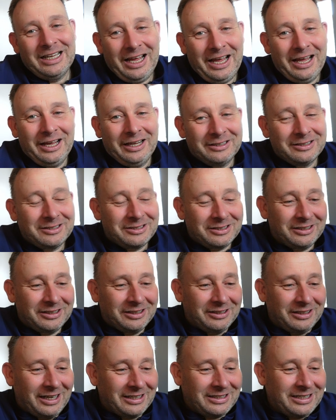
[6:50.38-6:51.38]
And
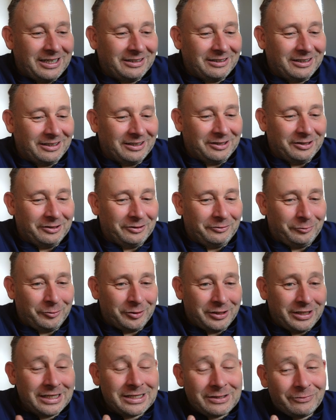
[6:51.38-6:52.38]
I think for
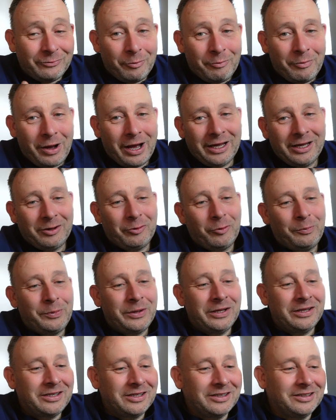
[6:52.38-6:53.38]
this, for my
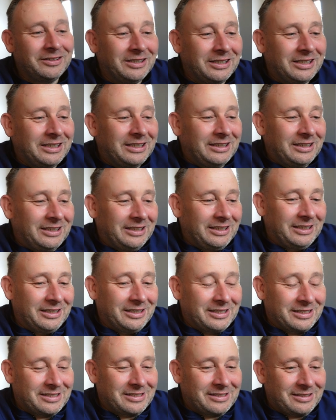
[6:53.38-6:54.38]
opinion,
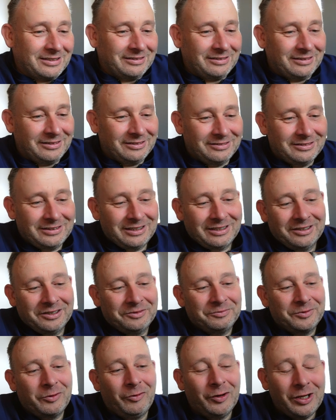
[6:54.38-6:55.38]
it's
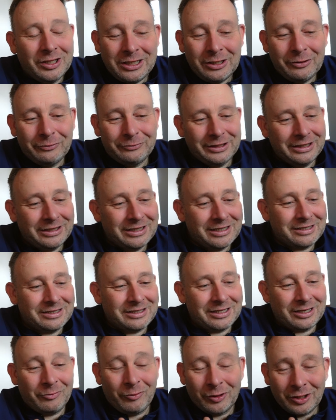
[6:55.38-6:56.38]
the quality of data,
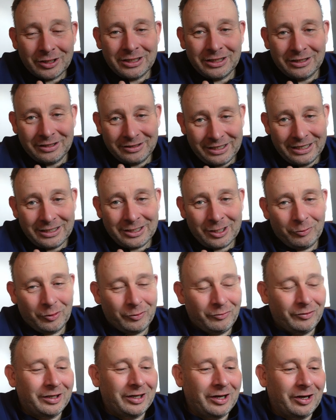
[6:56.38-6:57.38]
the quality of the data
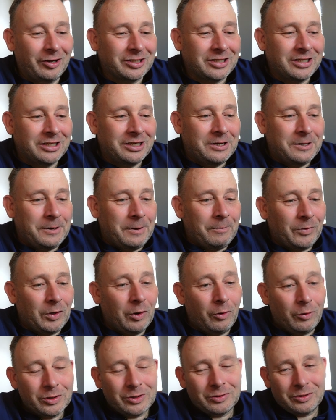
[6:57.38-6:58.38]
what we got,
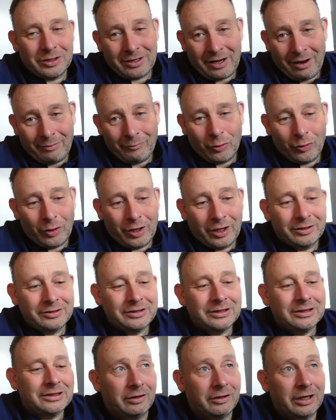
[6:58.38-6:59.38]
also the
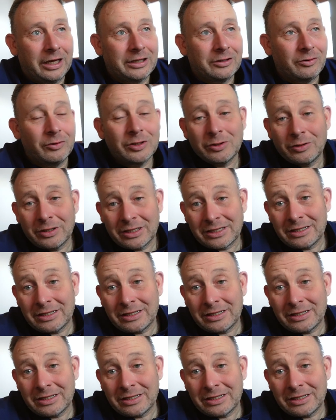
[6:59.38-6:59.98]
camera, and also the